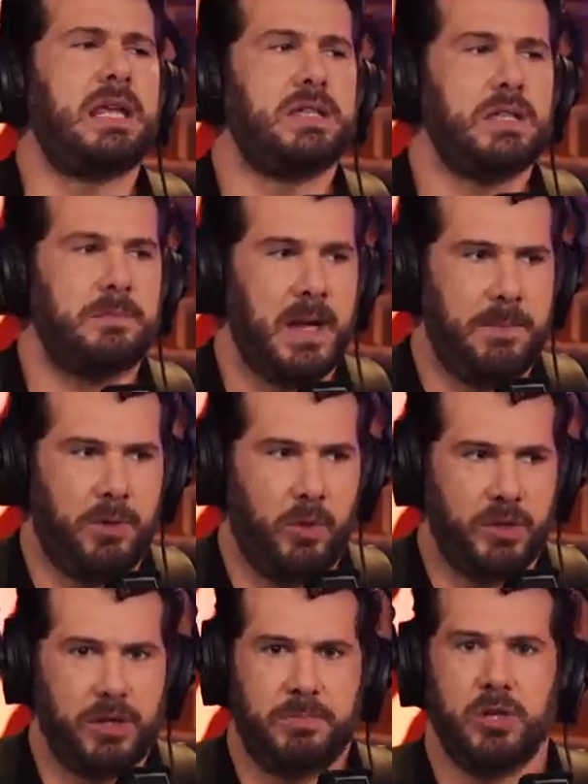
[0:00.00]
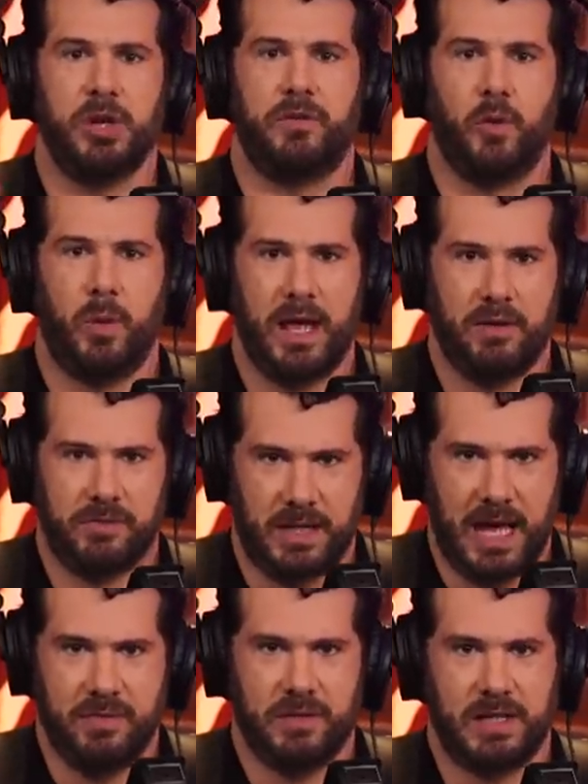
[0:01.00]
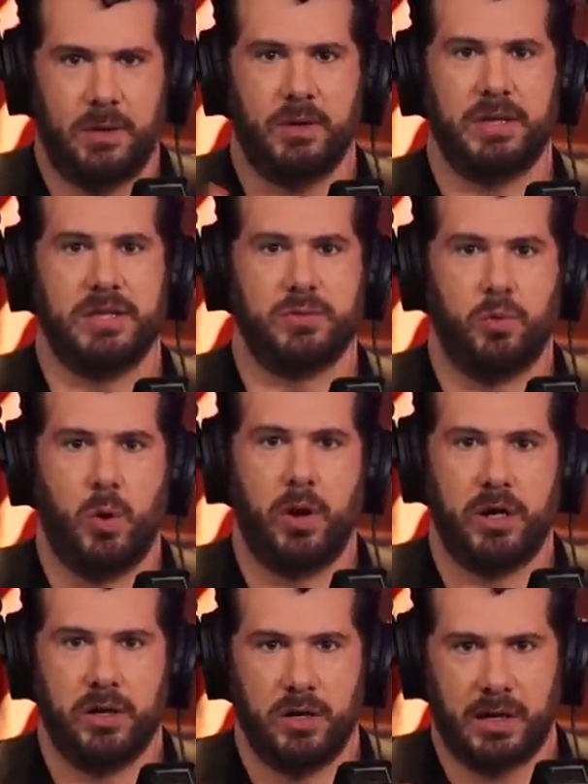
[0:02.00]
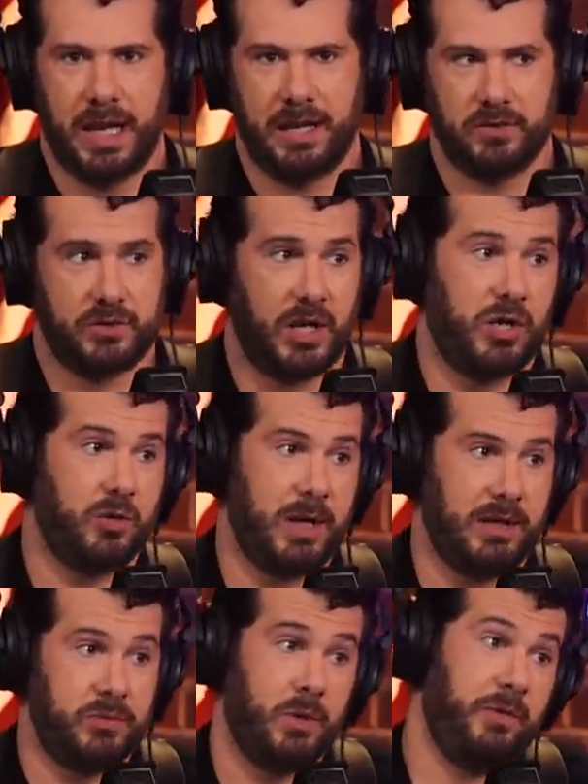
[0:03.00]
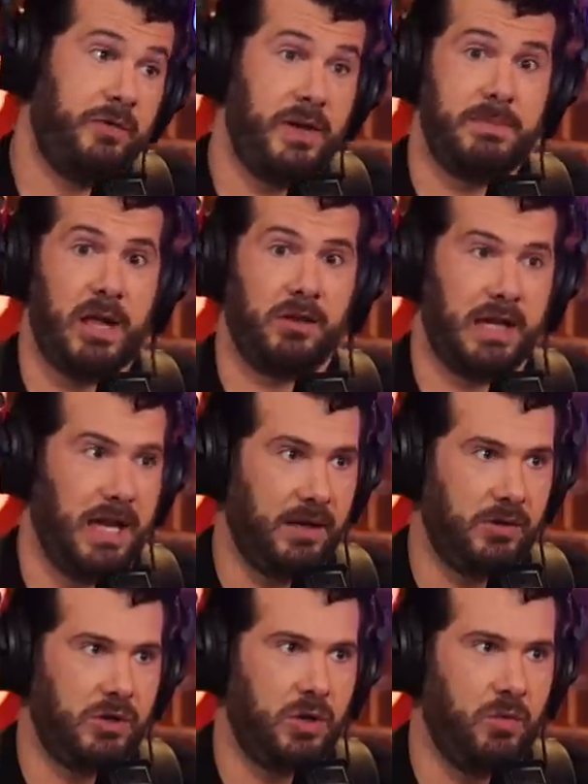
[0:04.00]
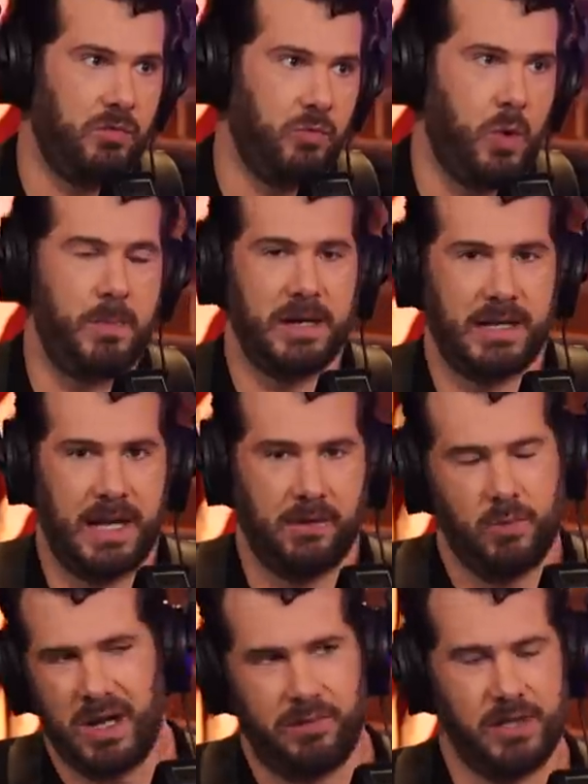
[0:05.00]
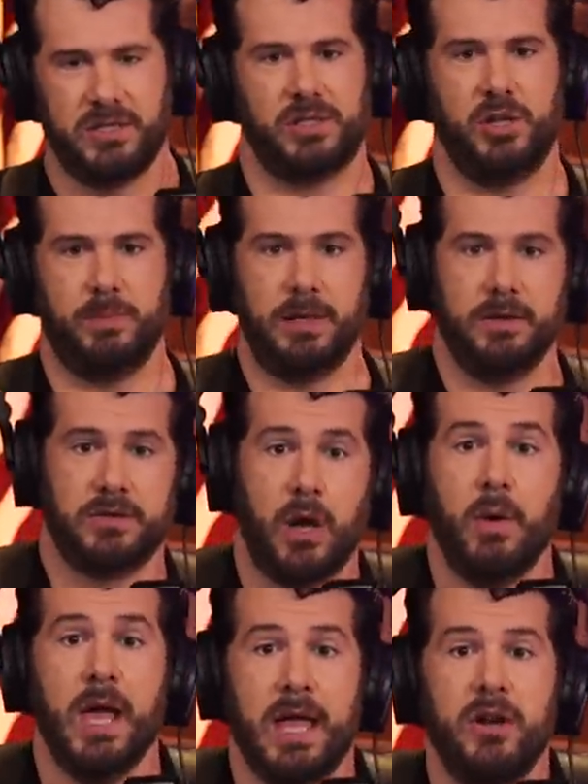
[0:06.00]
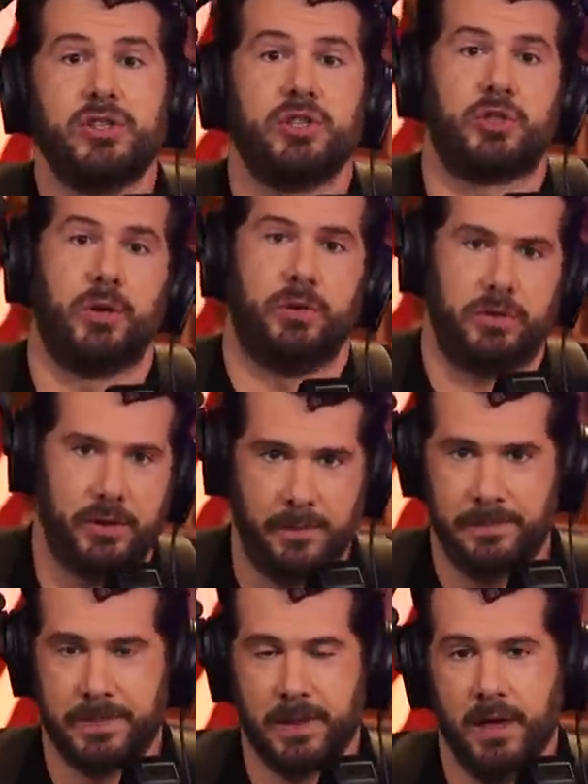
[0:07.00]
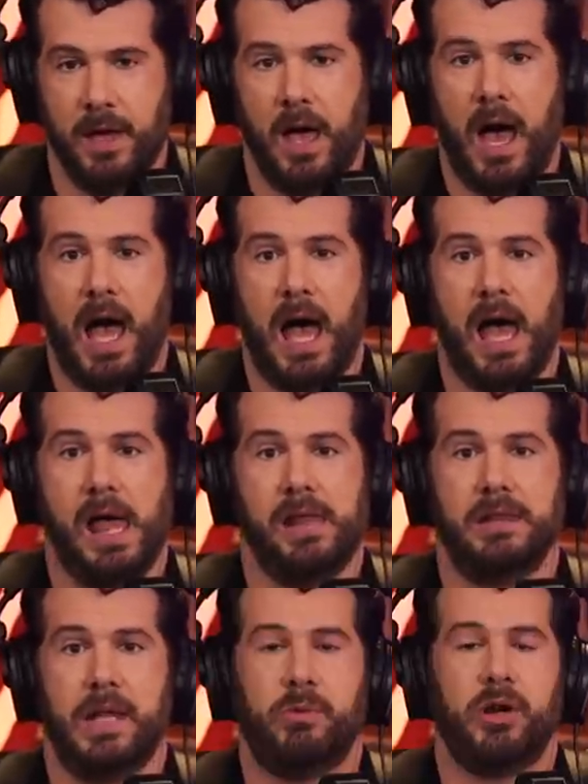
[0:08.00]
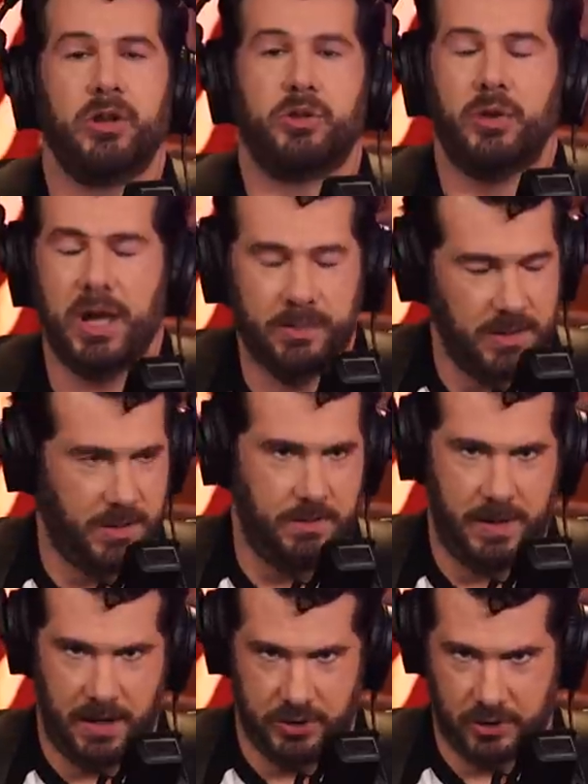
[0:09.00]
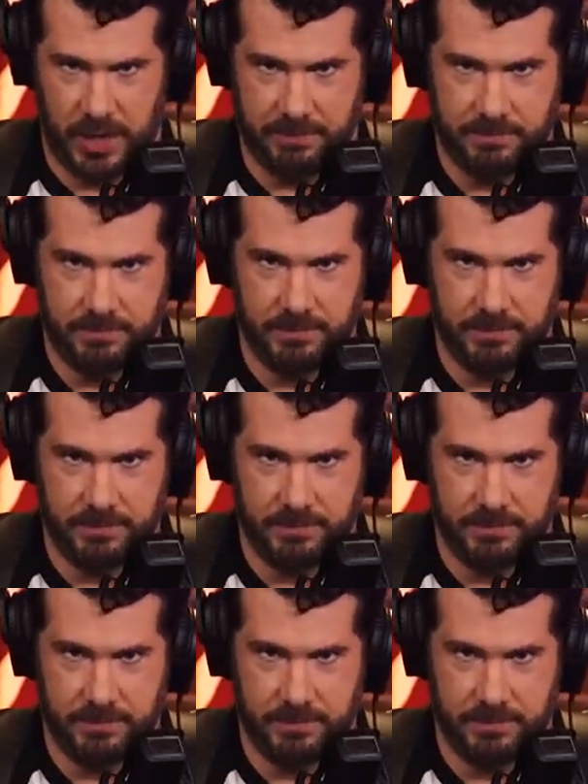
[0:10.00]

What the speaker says: decent people with a beautiful way of life, and they were these warrior kings, sorry, yeah. Queens. Well, female king, woman king, whatever, it's stupid. So here's the truth. They were an incredibly barbaric tribe.